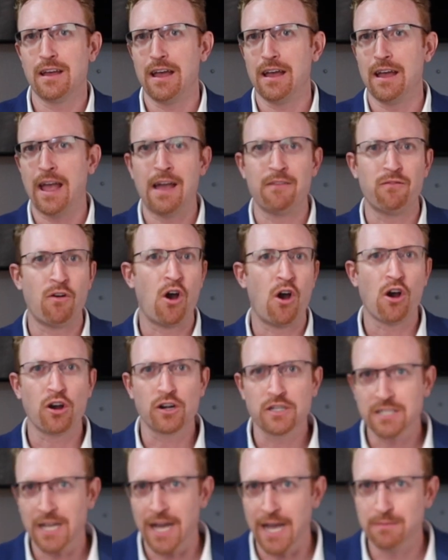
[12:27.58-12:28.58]
have
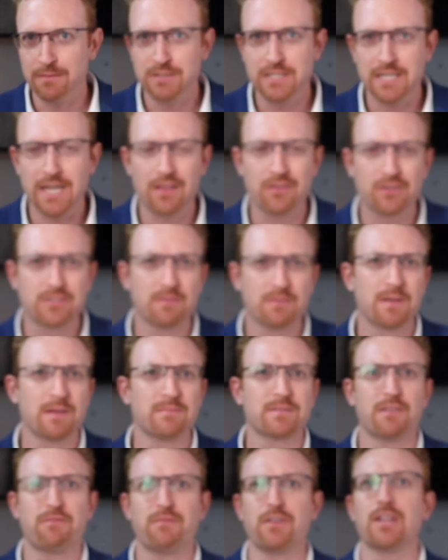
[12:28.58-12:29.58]
hard times together,
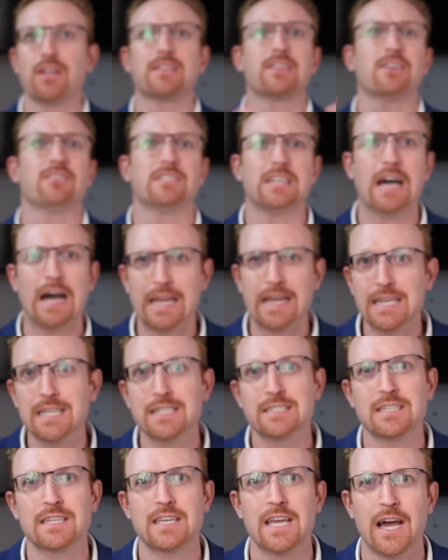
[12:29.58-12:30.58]
sometimes they feel like they're
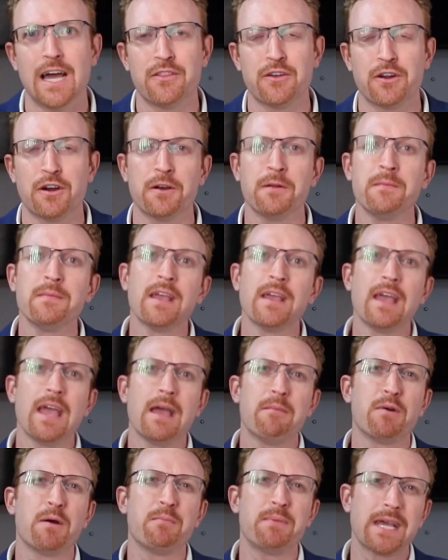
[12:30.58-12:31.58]
dying together,
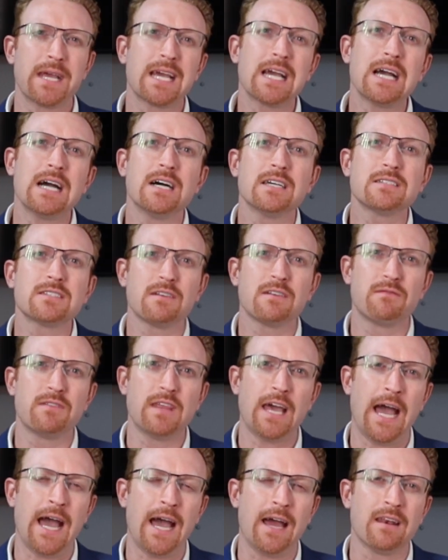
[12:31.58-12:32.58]
but because of
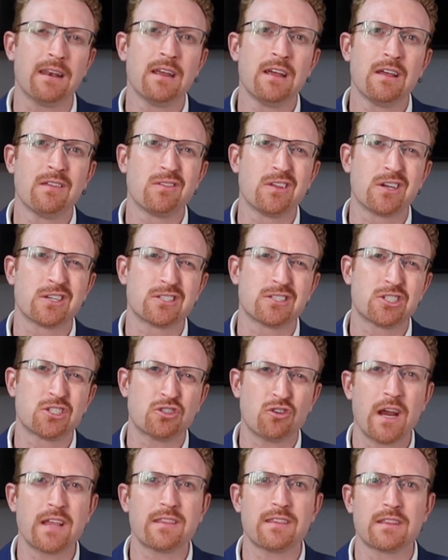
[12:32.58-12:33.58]
that, the
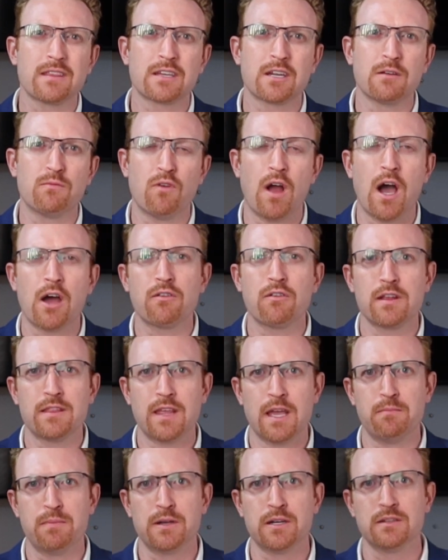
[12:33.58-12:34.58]
strength and the camaraderie
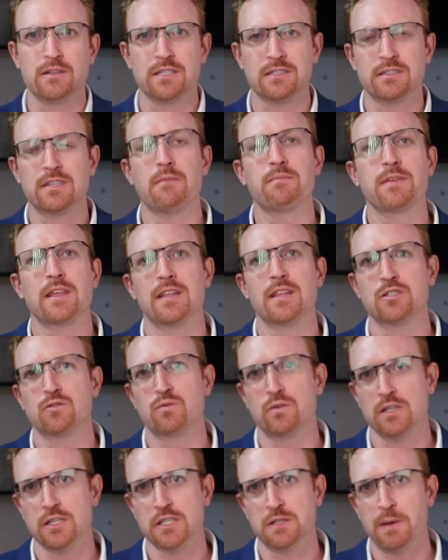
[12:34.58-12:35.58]
they build is something
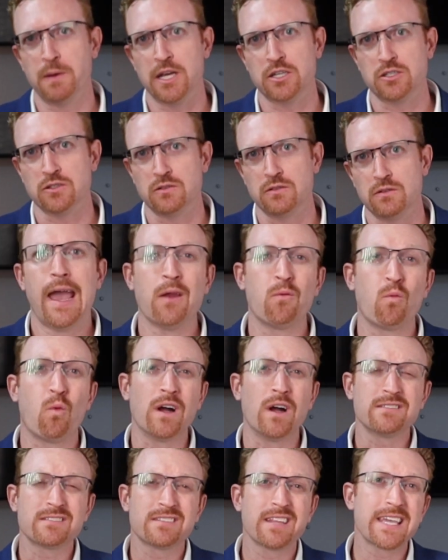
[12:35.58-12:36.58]
that's really special. And
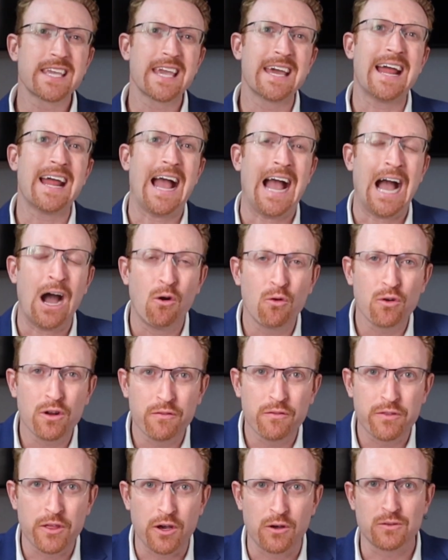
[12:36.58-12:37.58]
once they get out
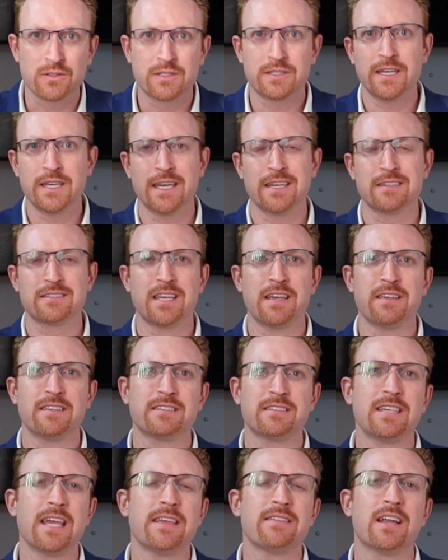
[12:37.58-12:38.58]
of those things, they
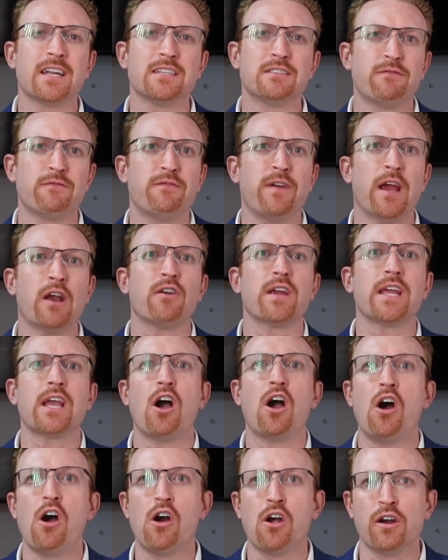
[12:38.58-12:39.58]
say that it's very
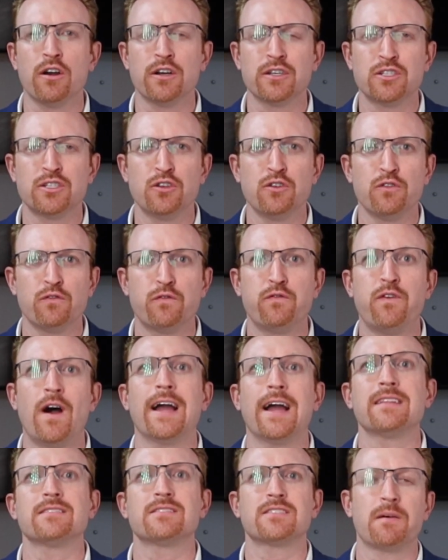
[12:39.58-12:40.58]
hard to
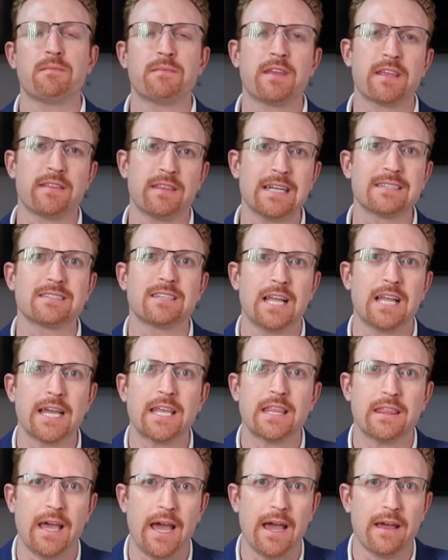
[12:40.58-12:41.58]
find something that's
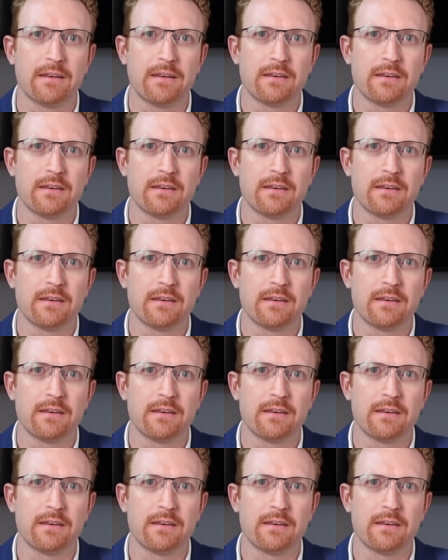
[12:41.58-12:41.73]
like that.